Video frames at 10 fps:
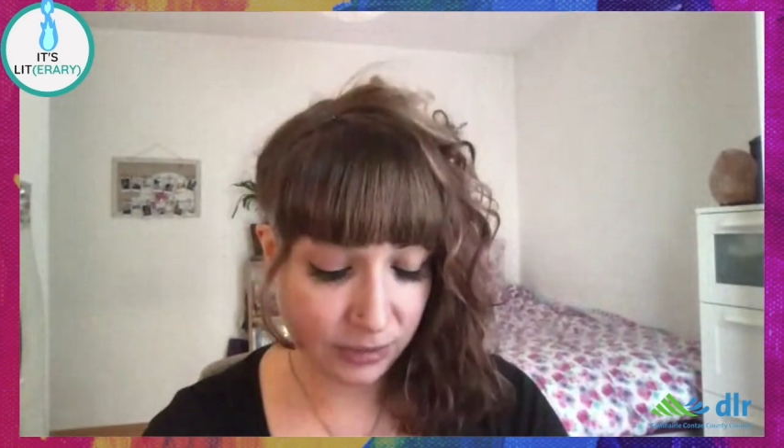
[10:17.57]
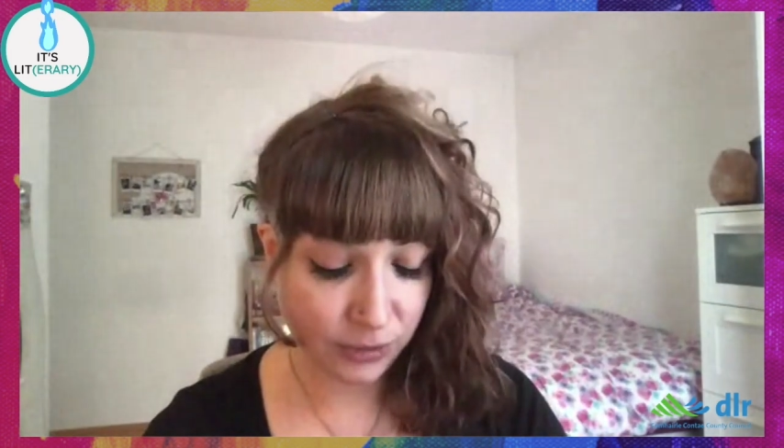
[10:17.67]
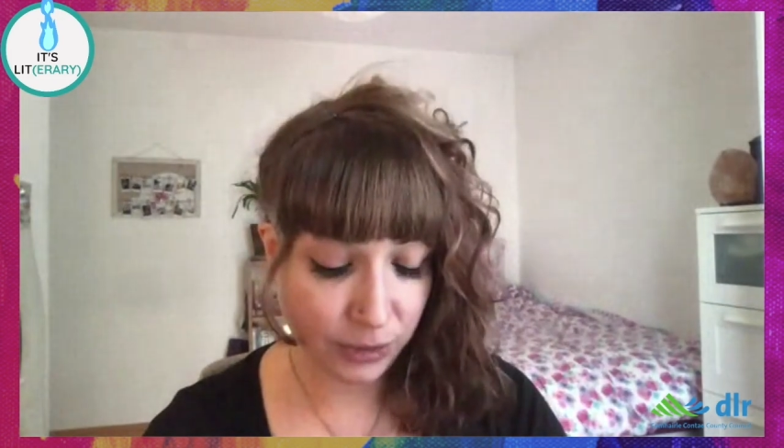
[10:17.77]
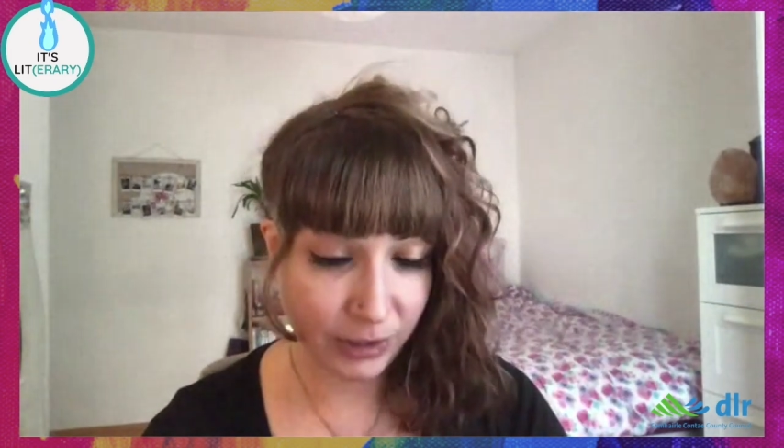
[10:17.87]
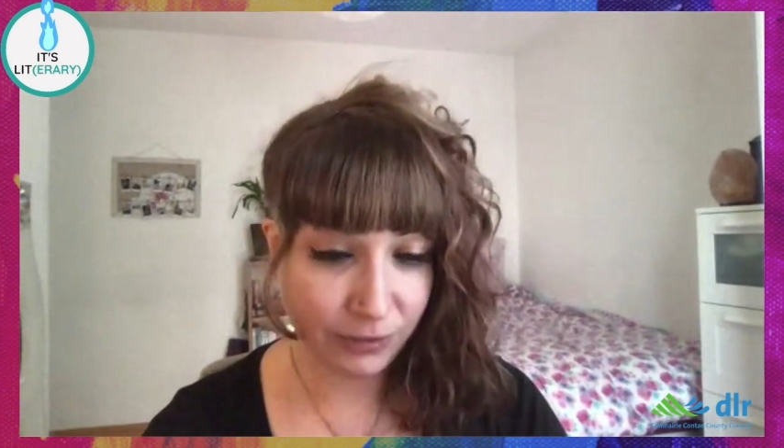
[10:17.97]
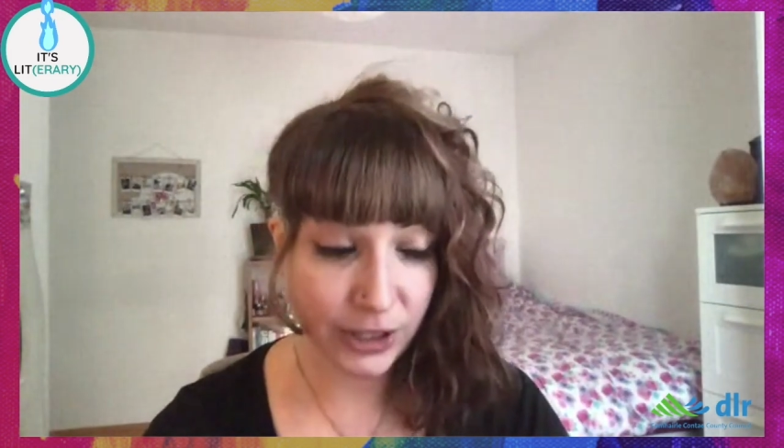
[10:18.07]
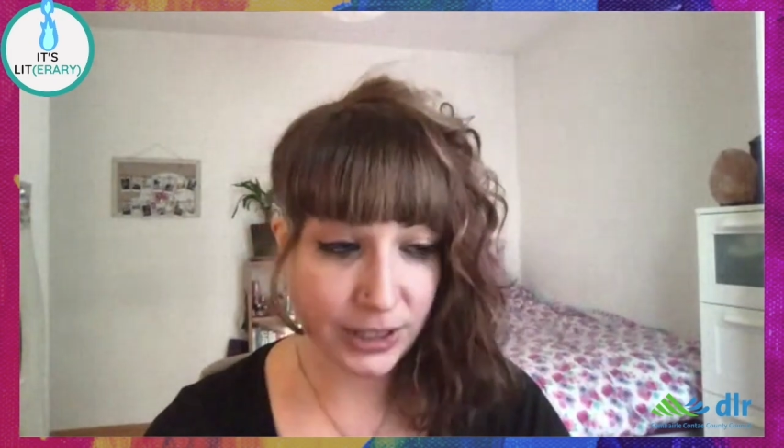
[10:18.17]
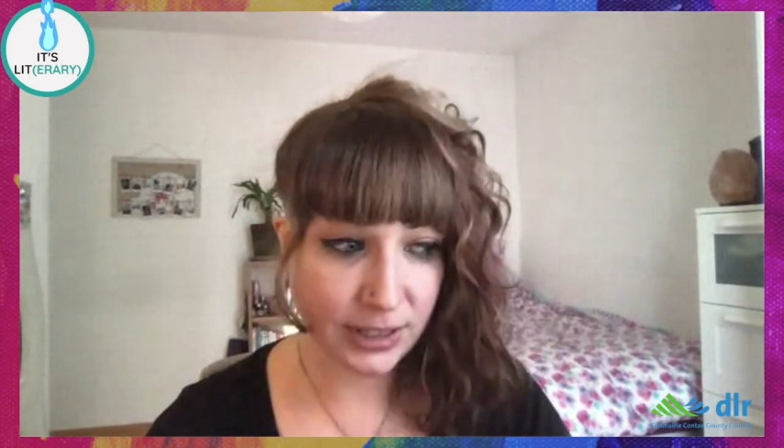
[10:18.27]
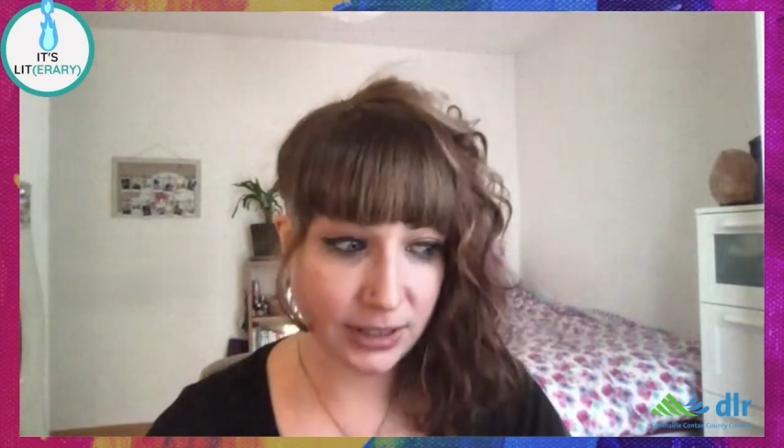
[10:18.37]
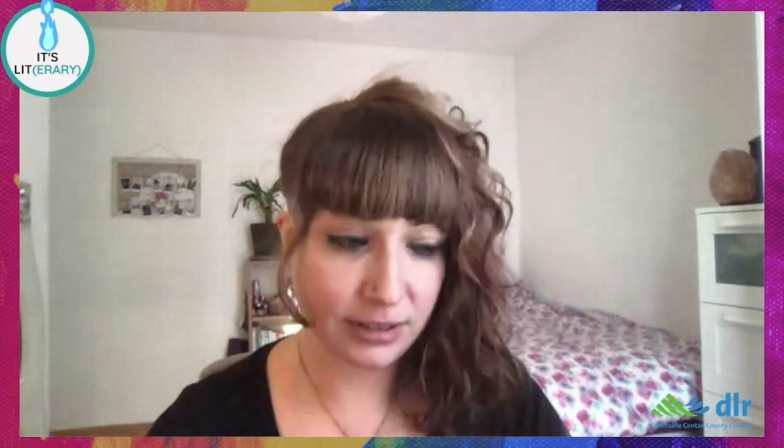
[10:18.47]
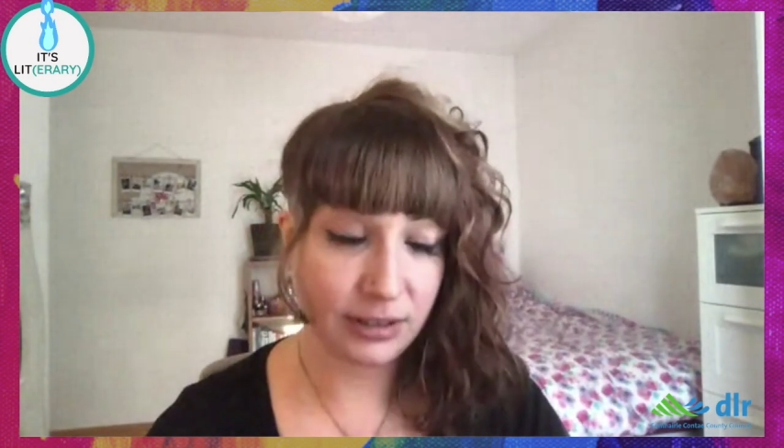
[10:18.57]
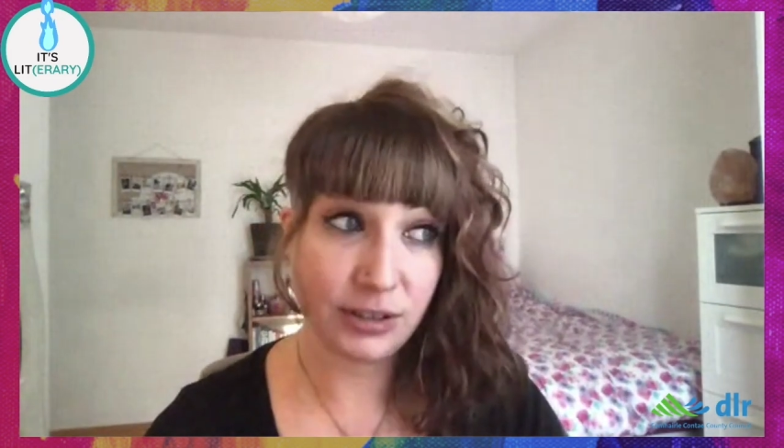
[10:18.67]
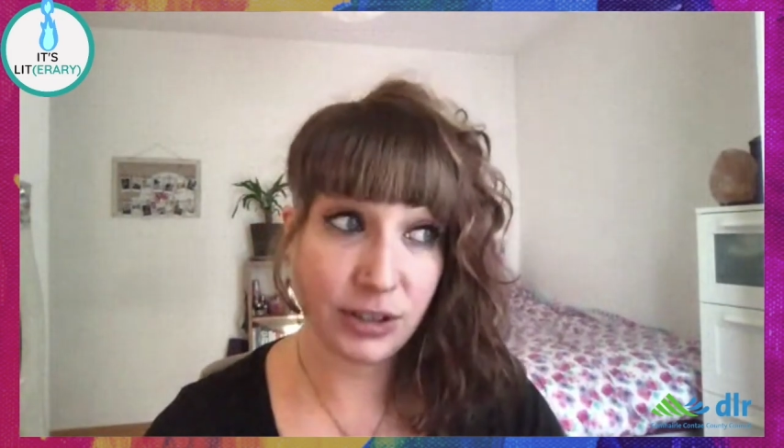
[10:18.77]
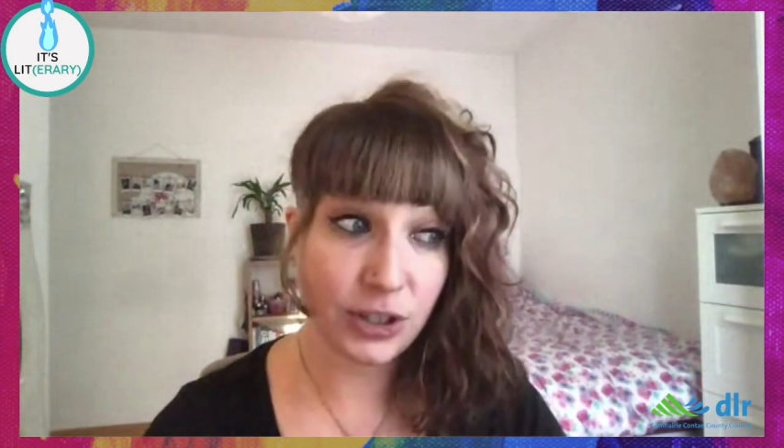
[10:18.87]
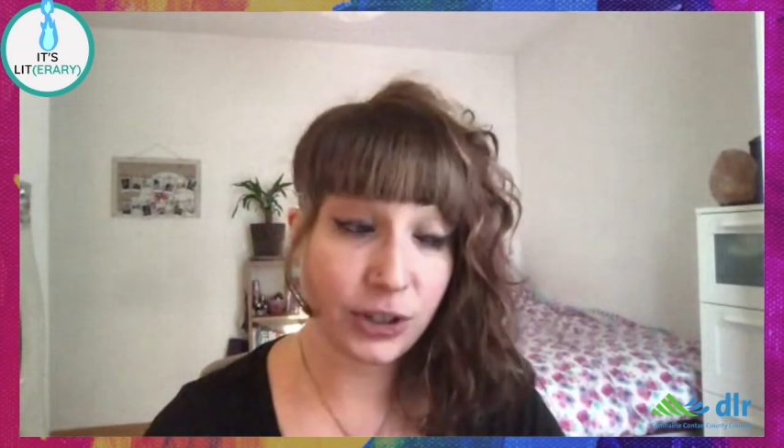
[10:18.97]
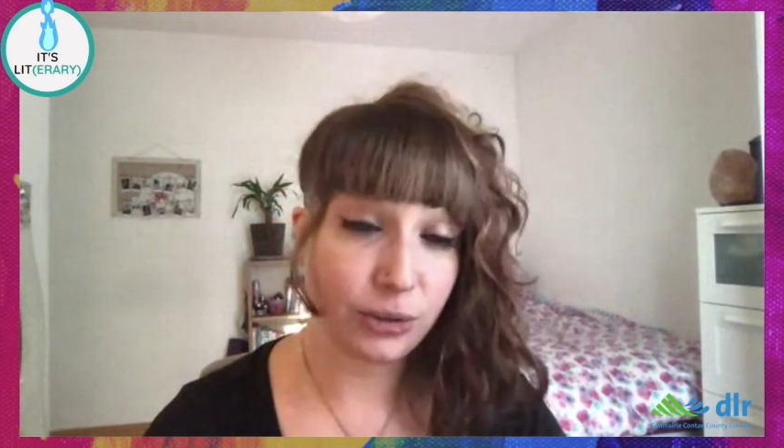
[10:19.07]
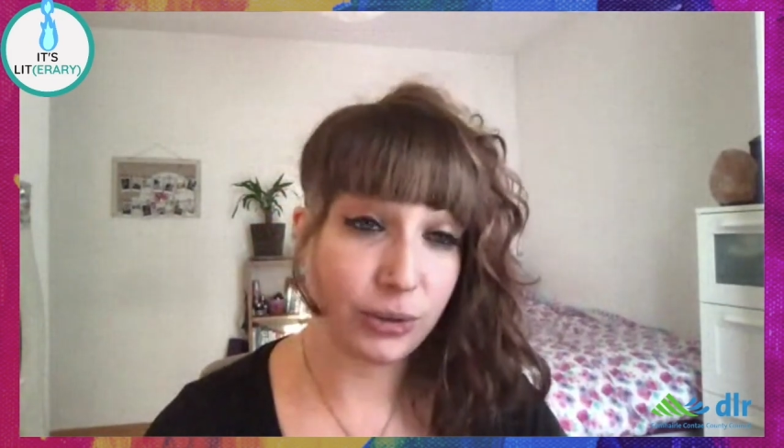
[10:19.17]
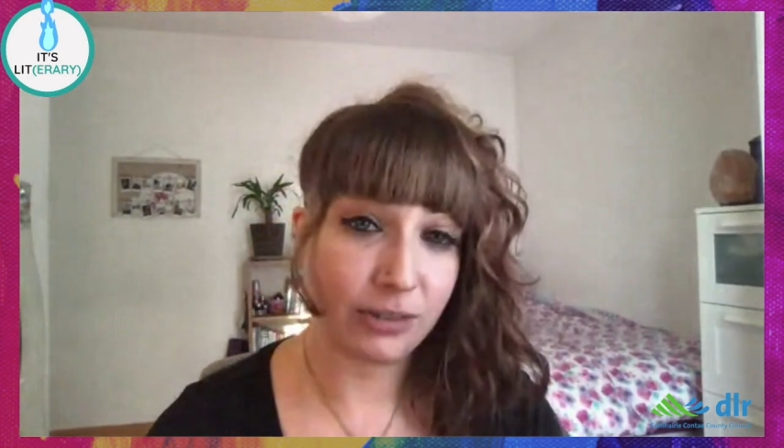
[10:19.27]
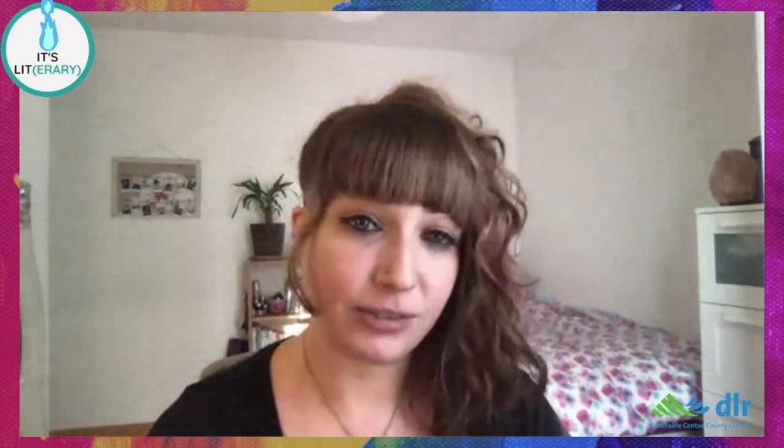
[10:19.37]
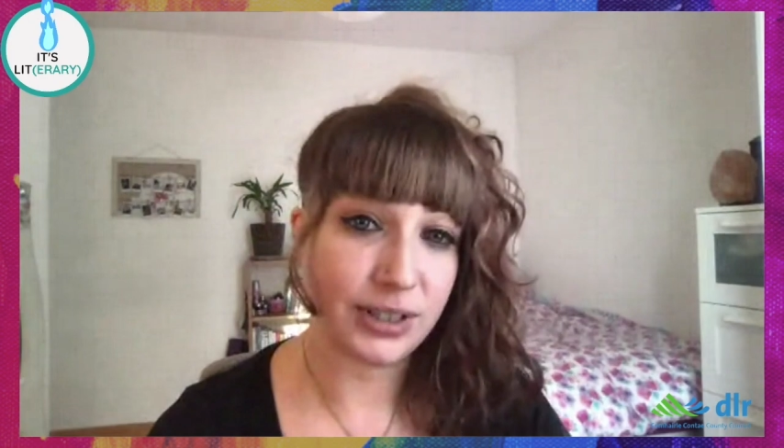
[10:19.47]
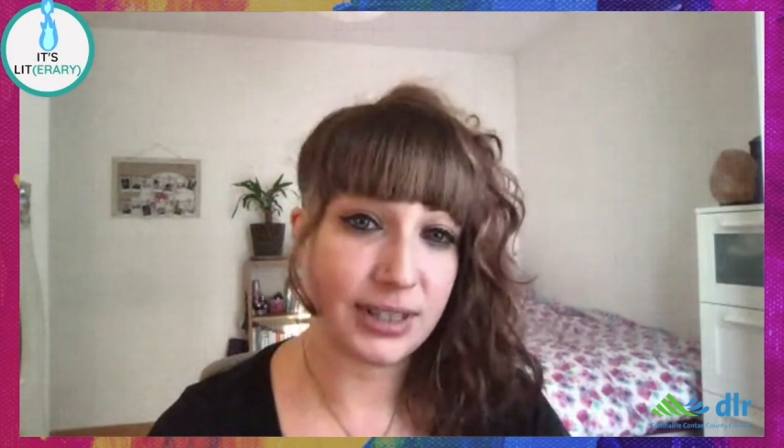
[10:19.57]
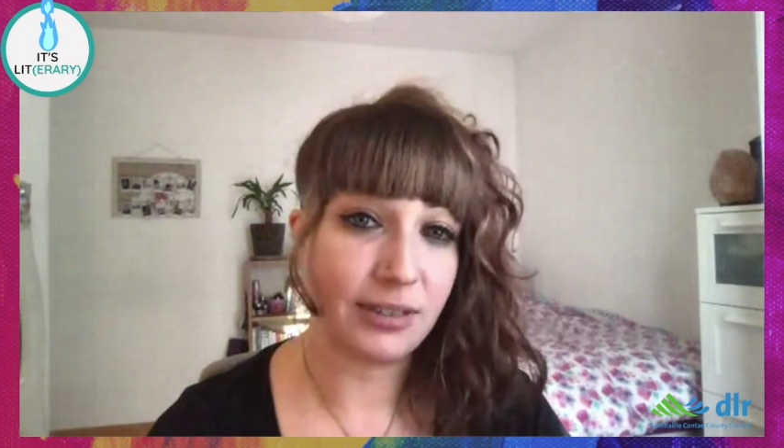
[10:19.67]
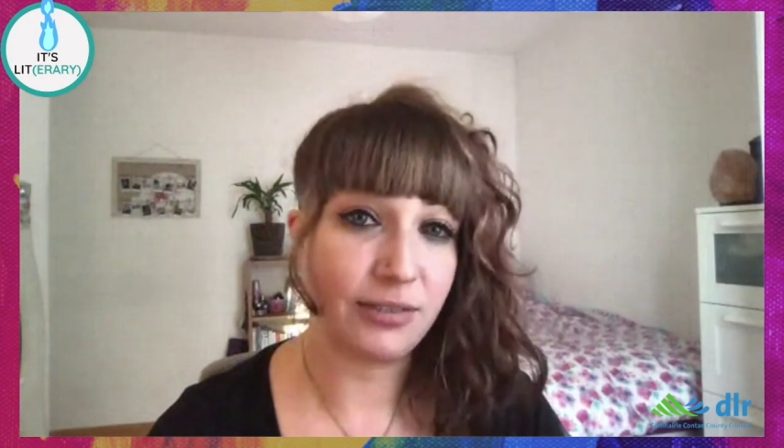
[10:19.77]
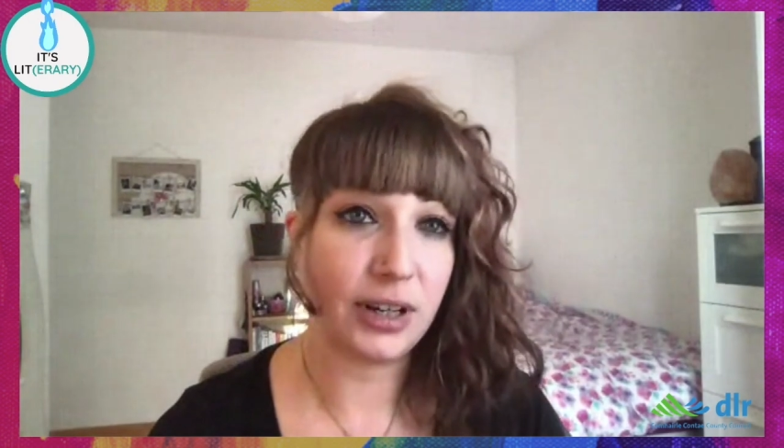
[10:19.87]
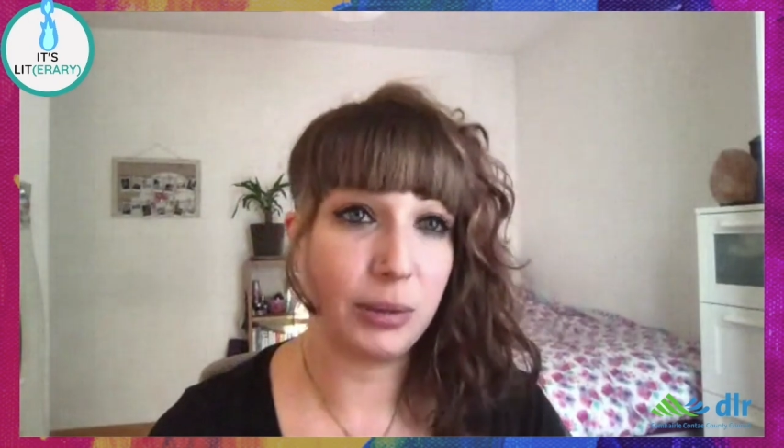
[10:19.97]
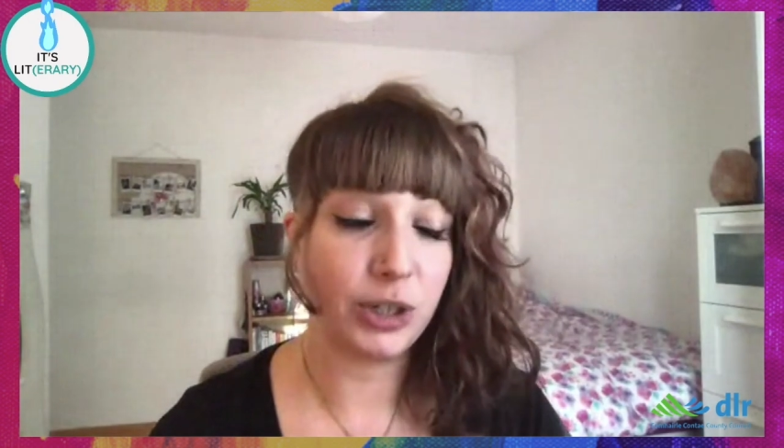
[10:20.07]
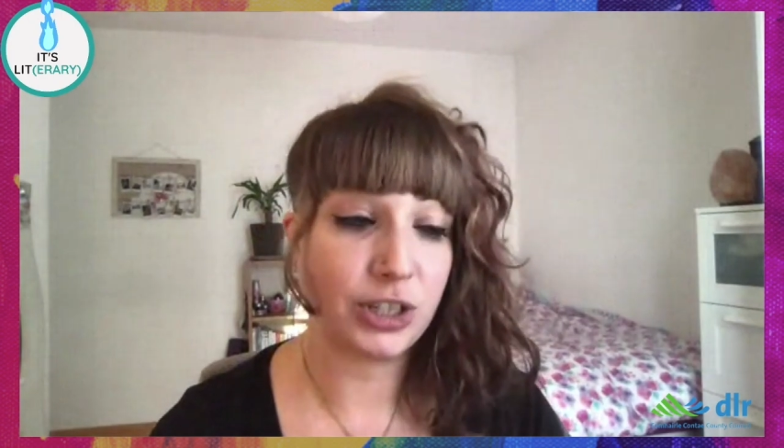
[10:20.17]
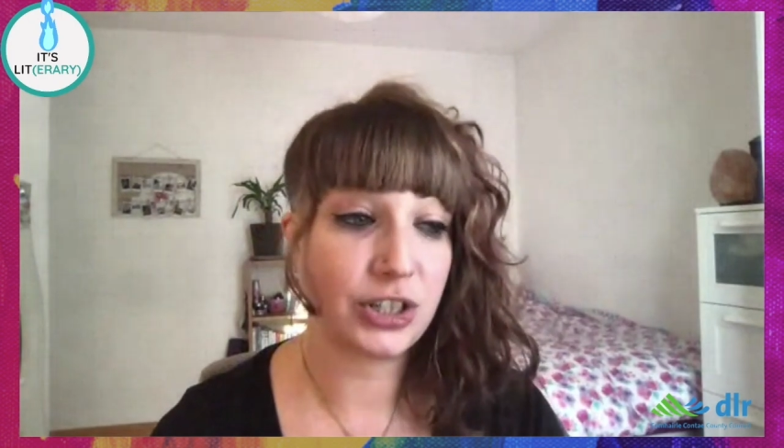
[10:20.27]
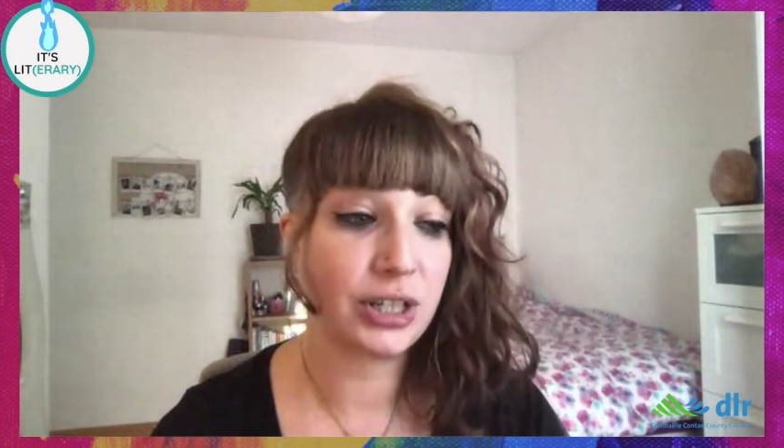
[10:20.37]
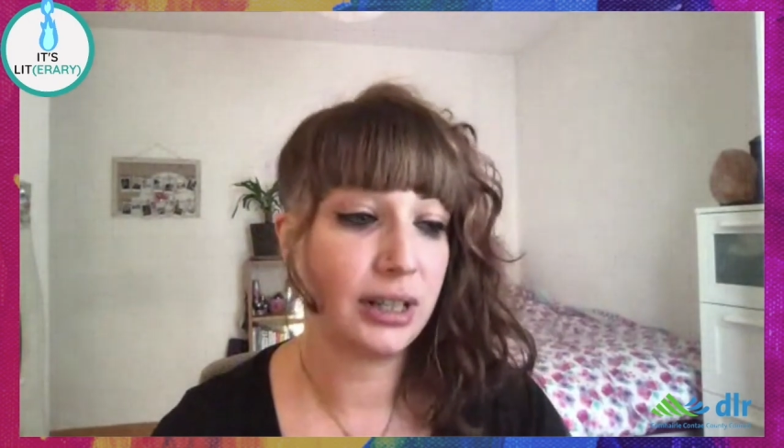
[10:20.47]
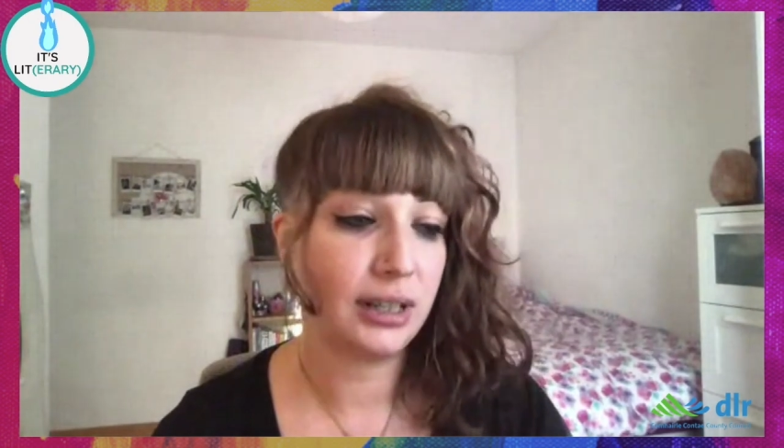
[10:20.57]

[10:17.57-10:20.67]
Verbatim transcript: For my first two novels, I very much